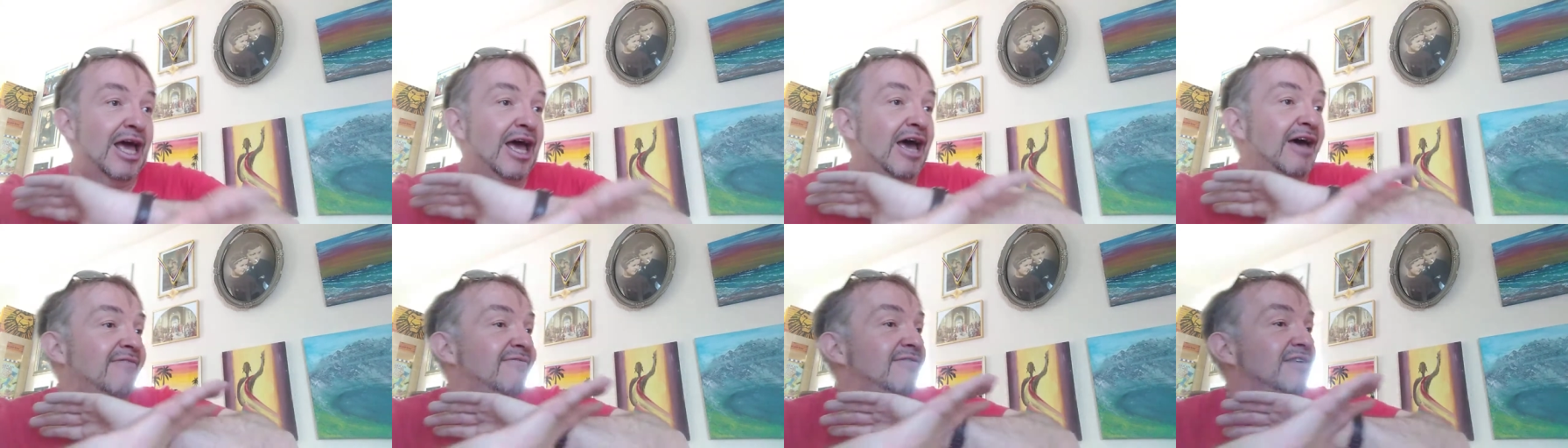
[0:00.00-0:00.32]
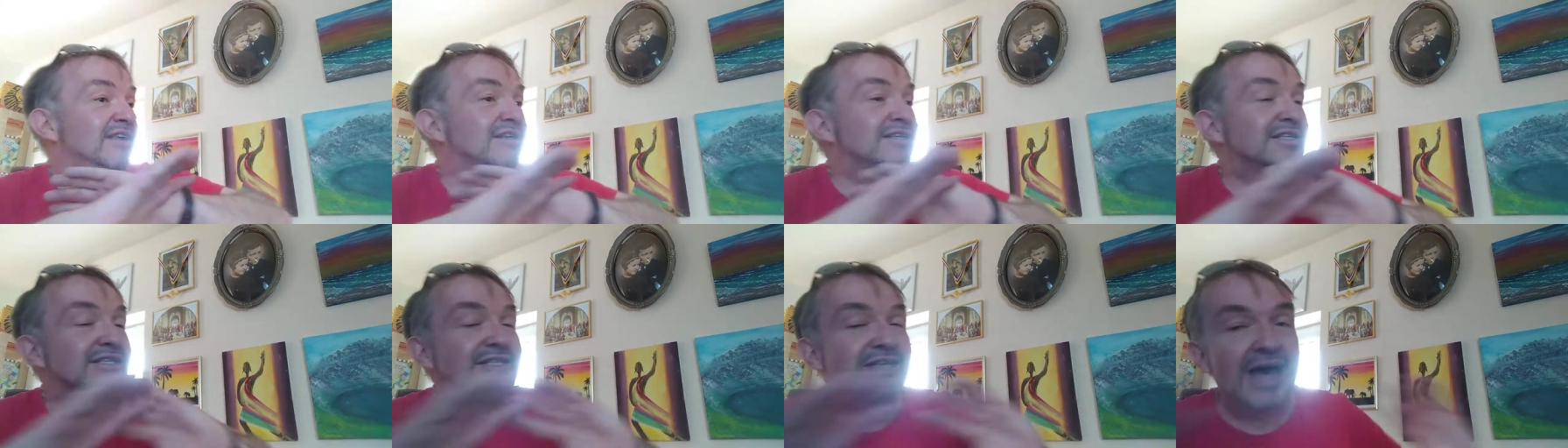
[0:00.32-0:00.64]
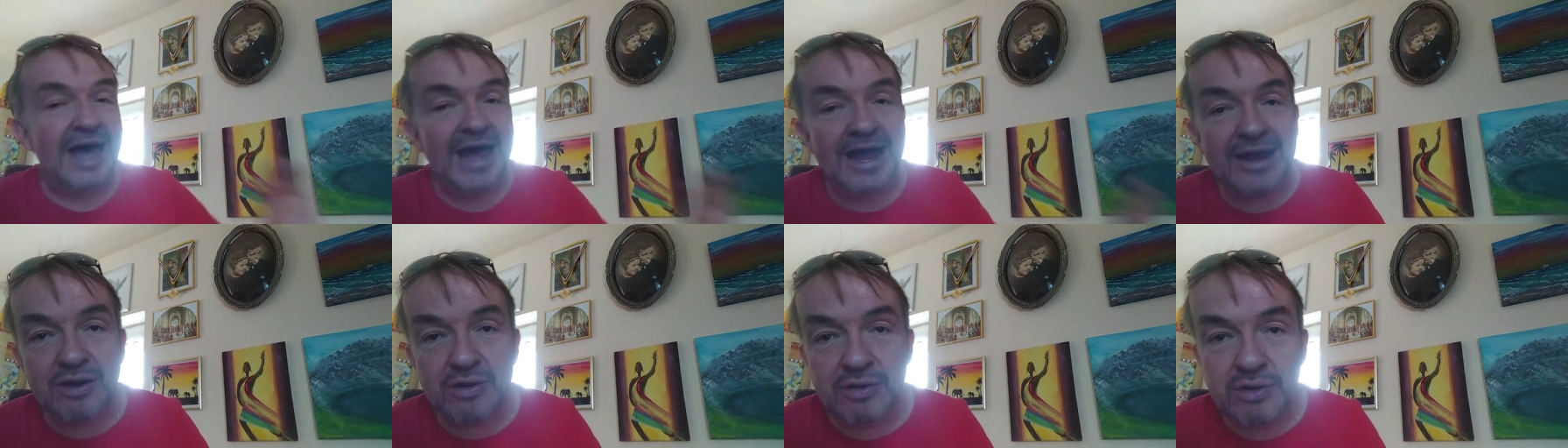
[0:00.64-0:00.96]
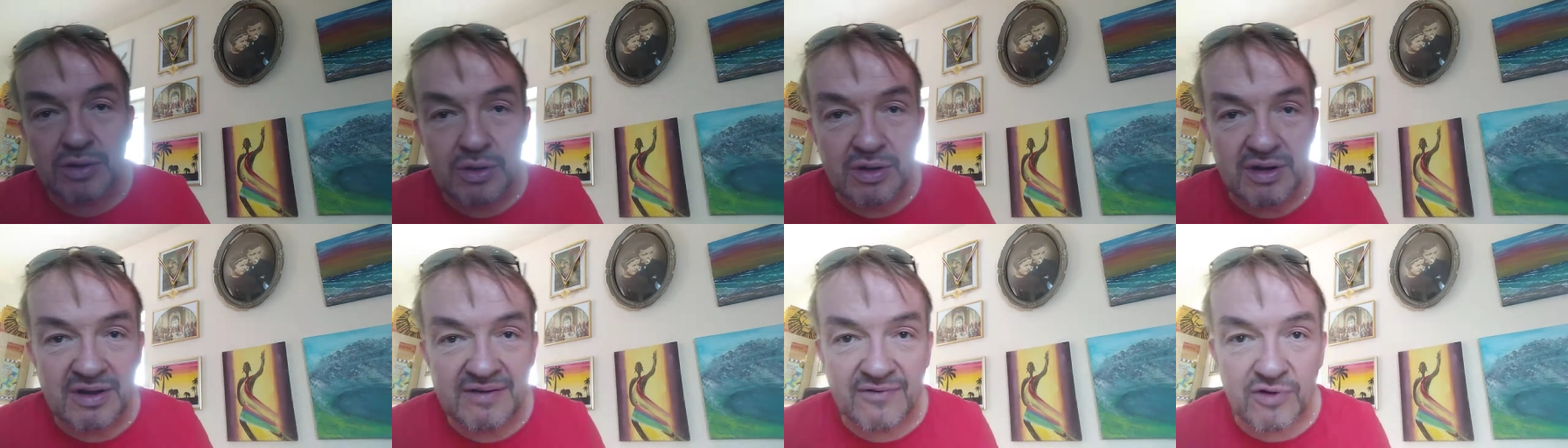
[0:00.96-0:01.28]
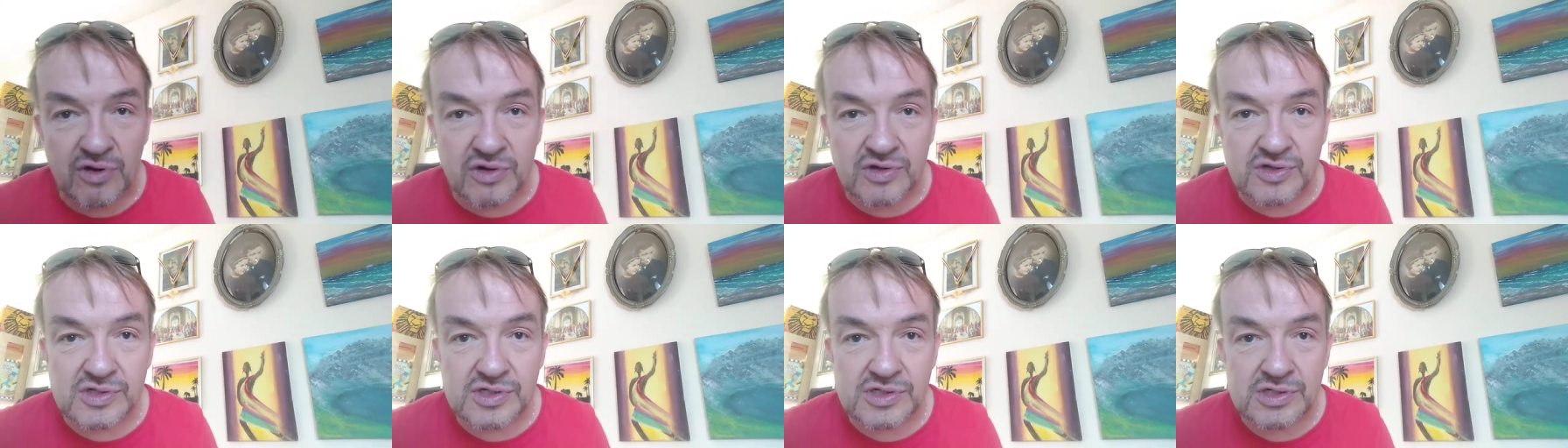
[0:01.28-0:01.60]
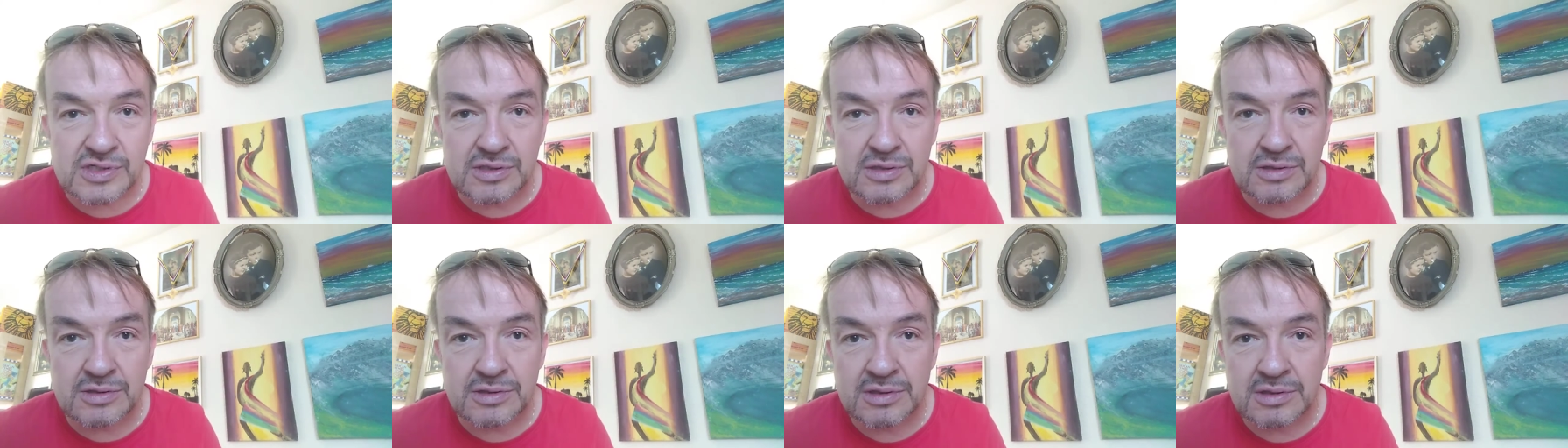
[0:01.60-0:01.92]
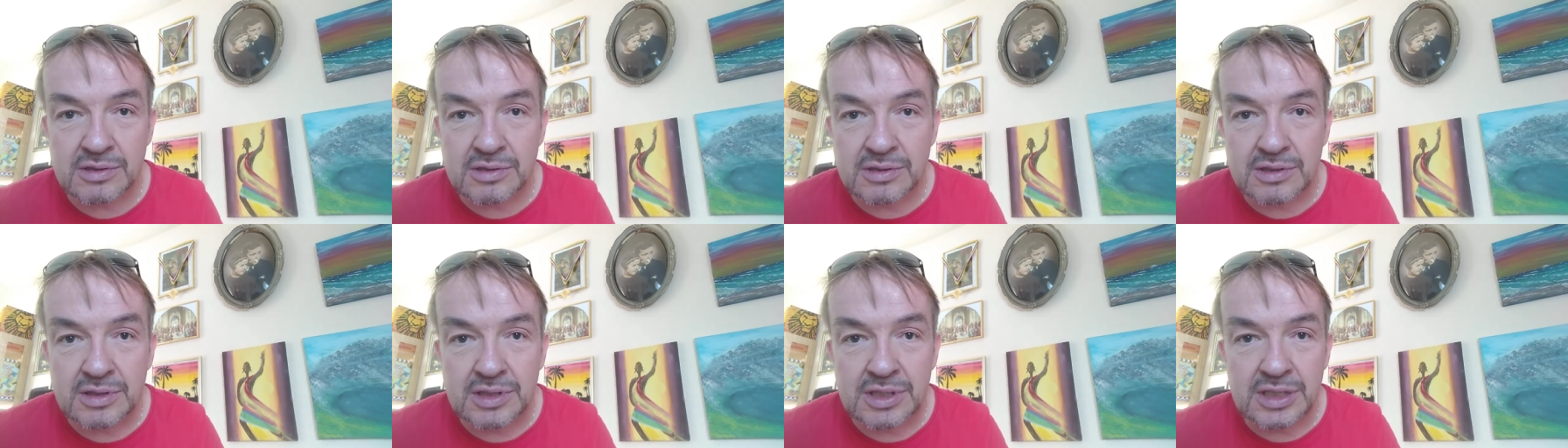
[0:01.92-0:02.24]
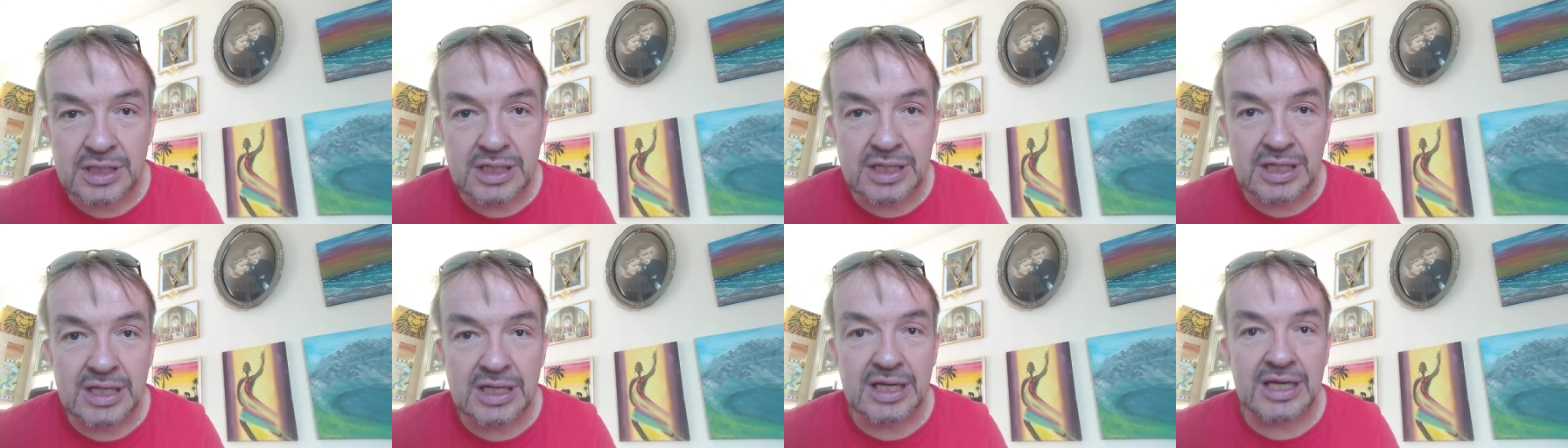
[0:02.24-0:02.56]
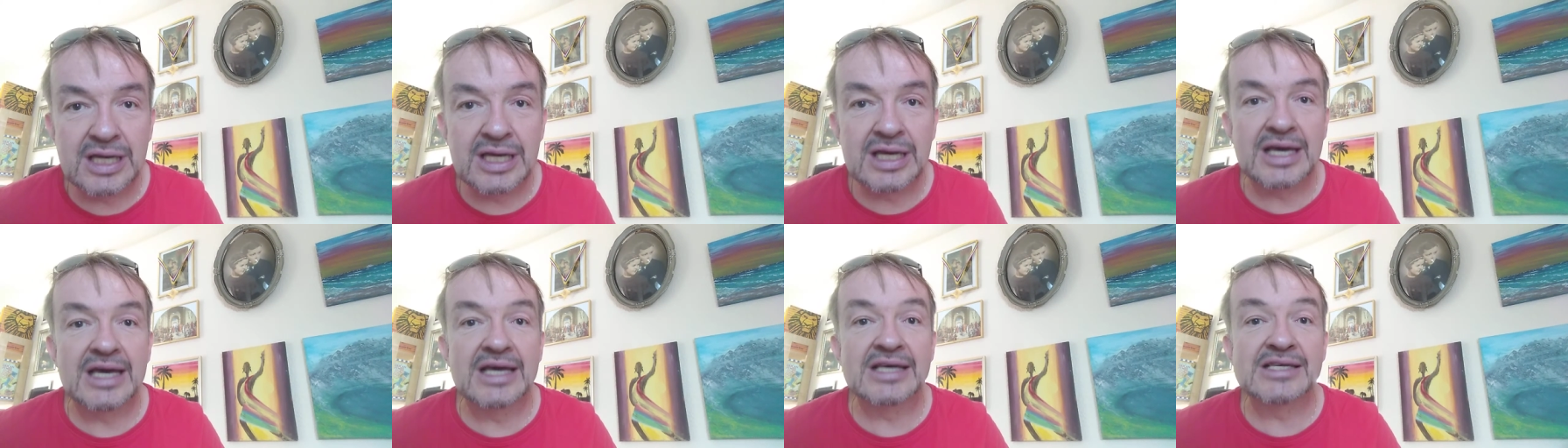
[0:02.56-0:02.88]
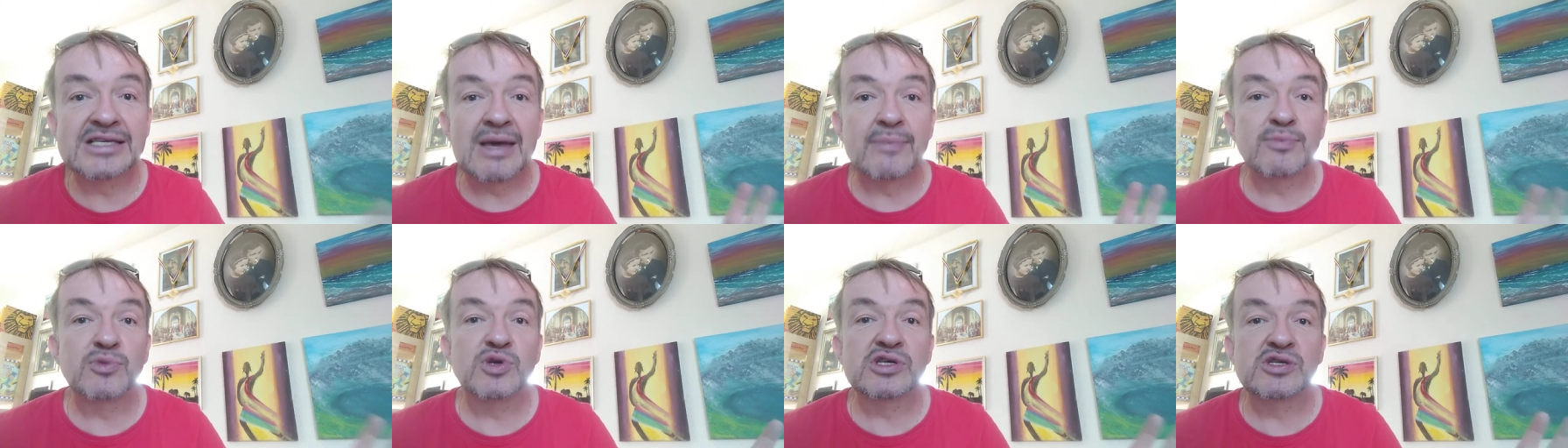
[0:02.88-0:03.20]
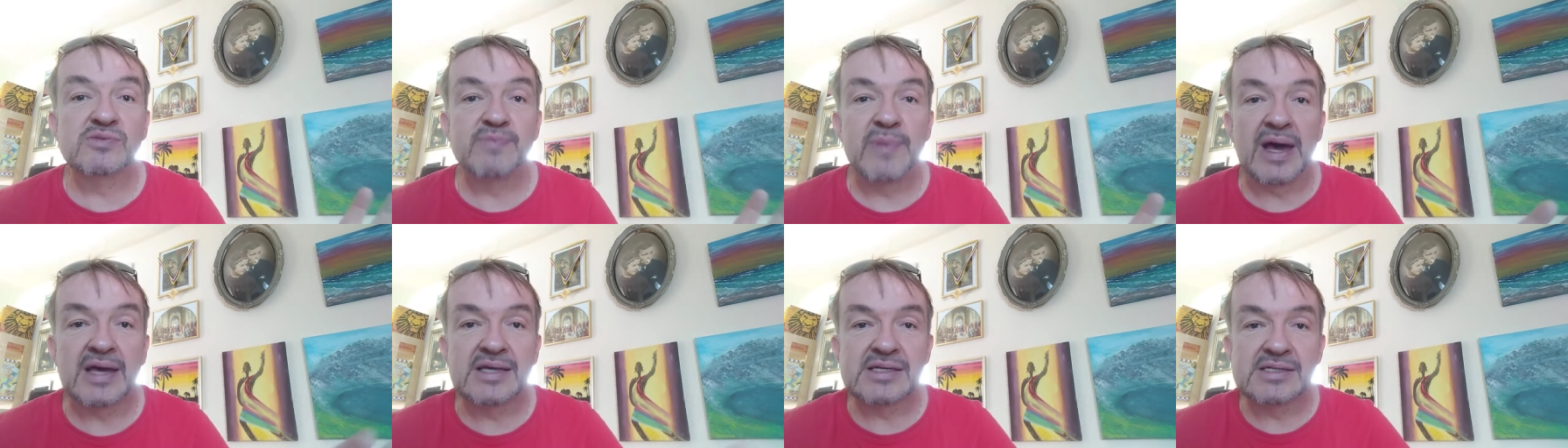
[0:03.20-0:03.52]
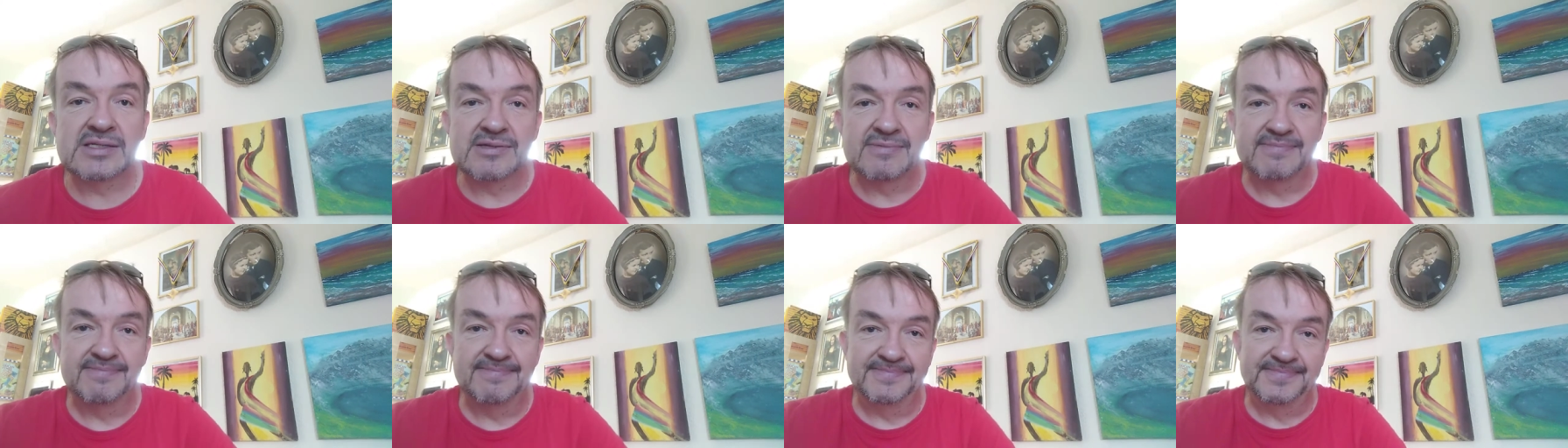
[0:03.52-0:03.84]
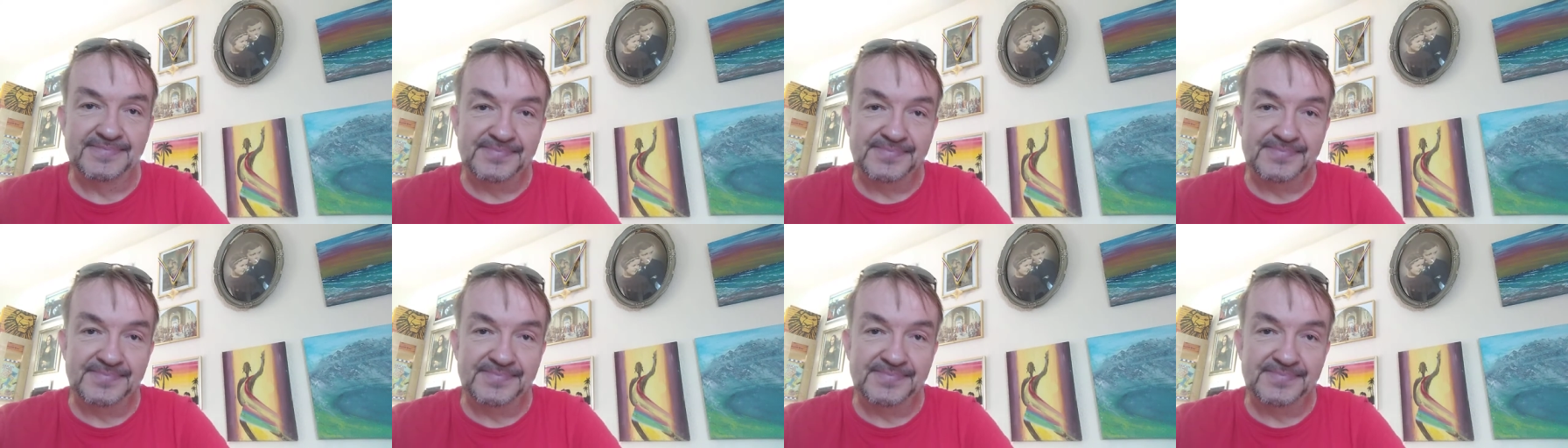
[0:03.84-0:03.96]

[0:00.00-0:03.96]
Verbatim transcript: of the entire universe is empty space.